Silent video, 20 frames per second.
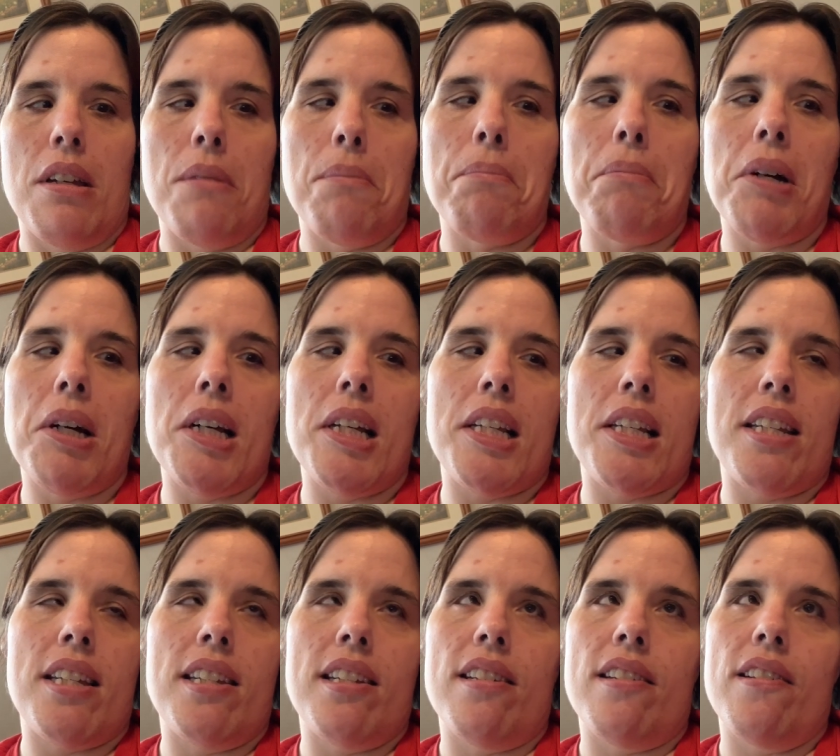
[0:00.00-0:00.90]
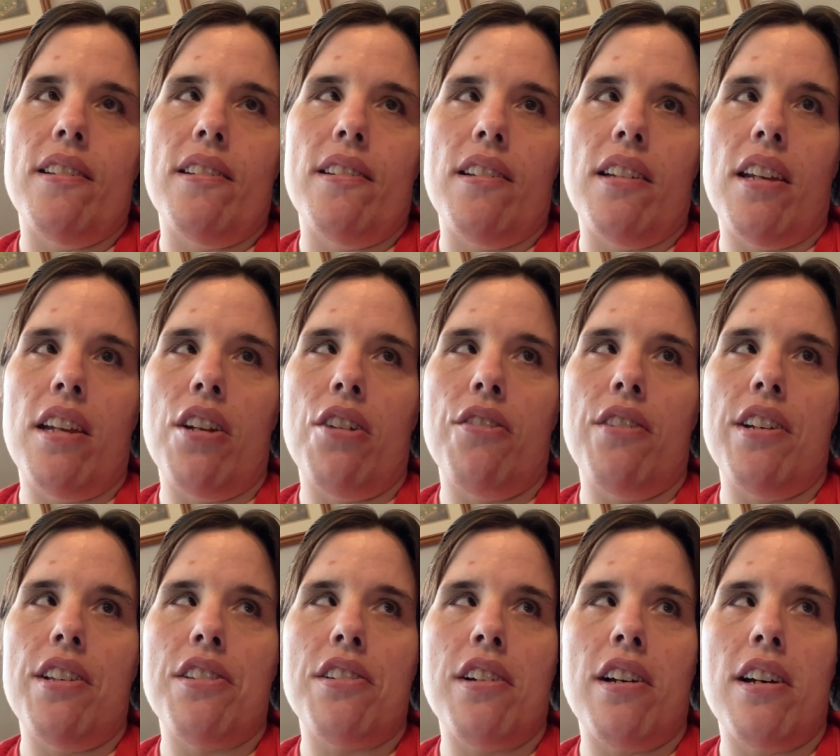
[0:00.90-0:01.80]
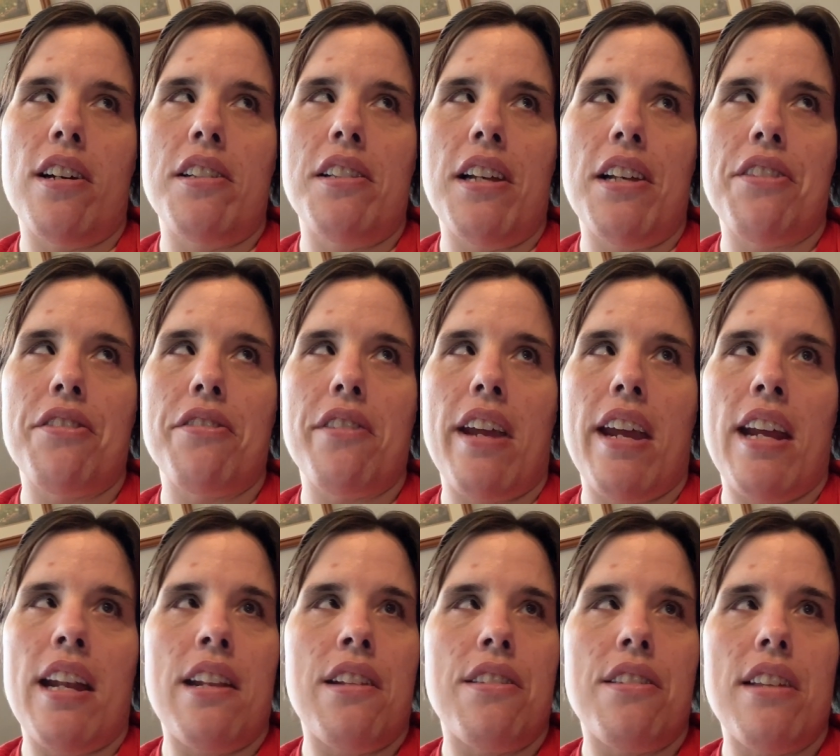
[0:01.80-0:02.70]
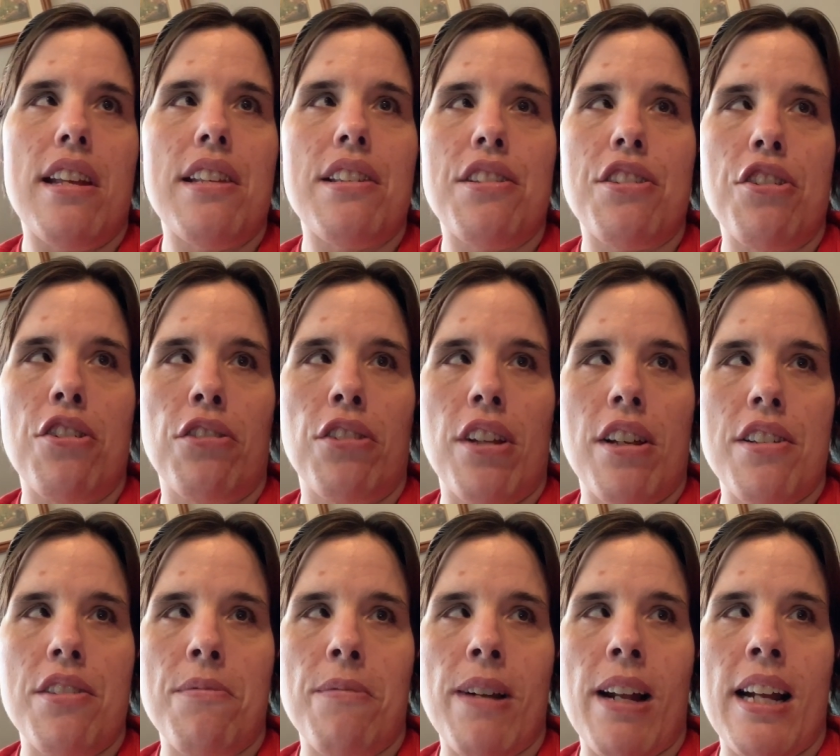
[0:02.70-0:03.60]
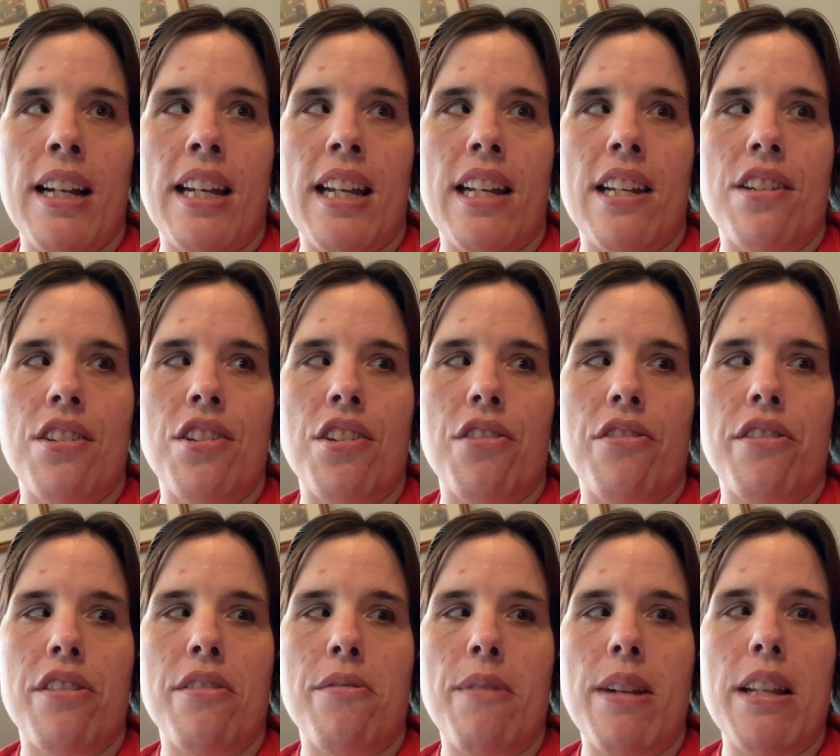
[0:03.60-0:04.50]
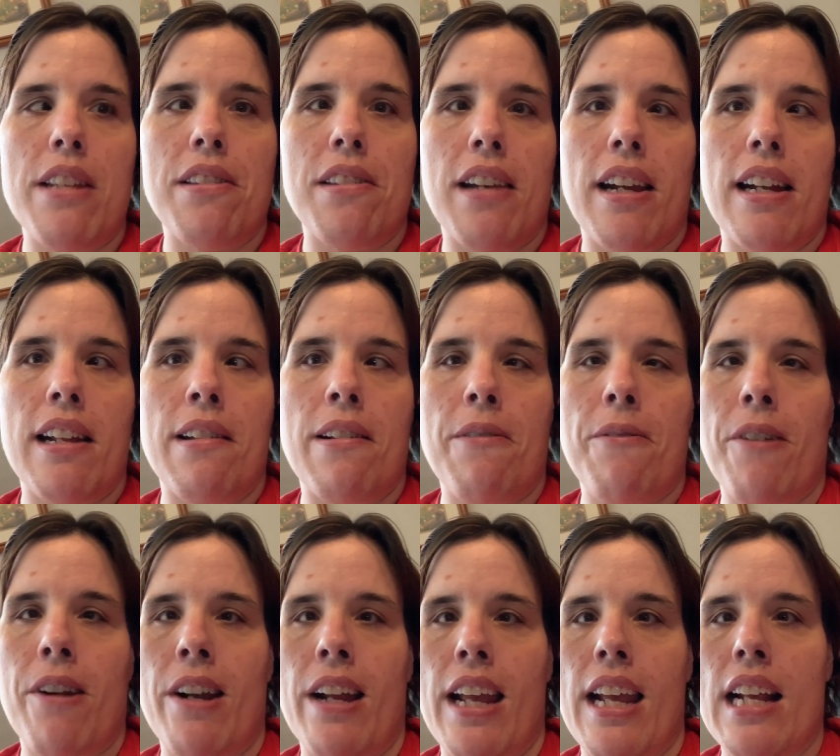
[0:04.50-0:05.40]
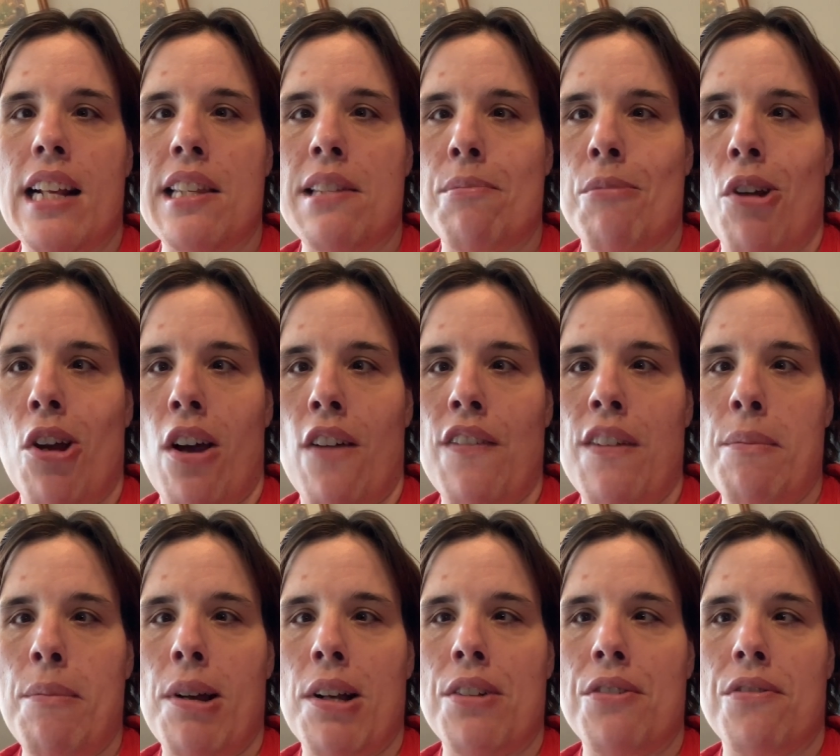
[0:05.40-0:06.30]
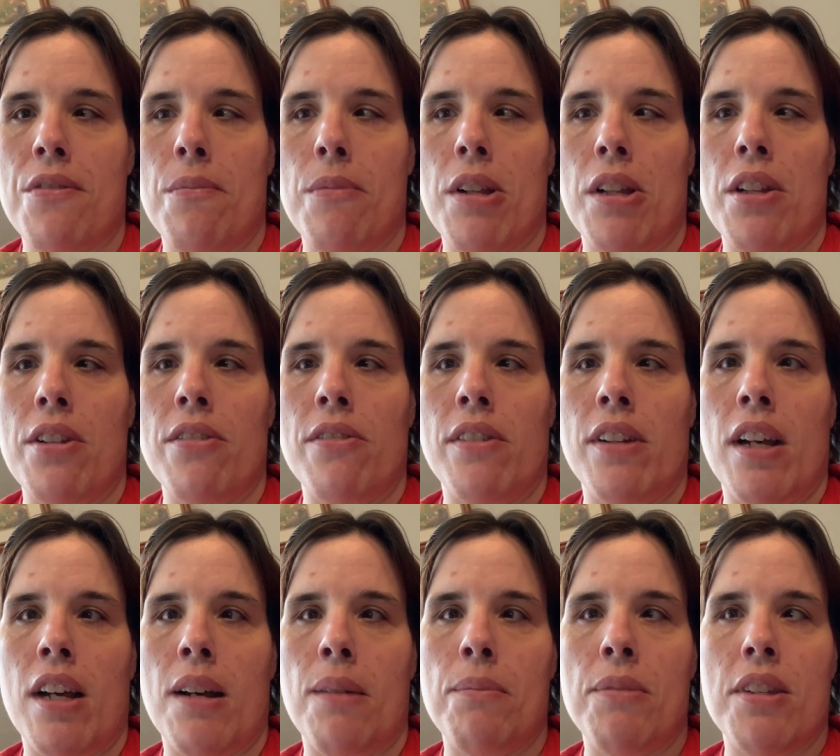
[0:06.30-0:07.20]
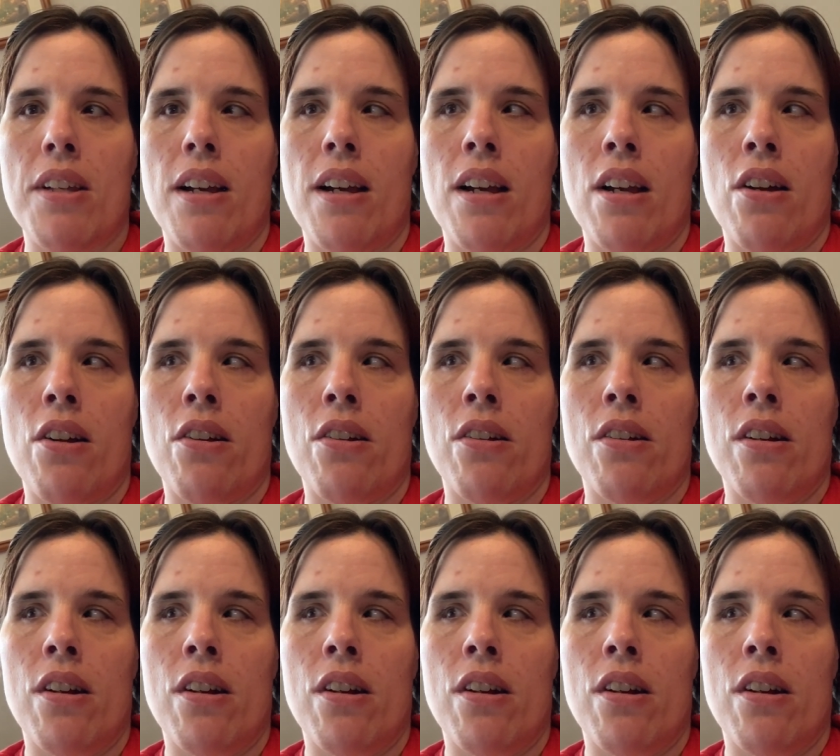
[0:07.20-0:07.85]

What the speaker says: but you know, it's not, and that's okay, and it still does what I need it to. So we decided that we're going to hang some coffee mugs from the little knobs on our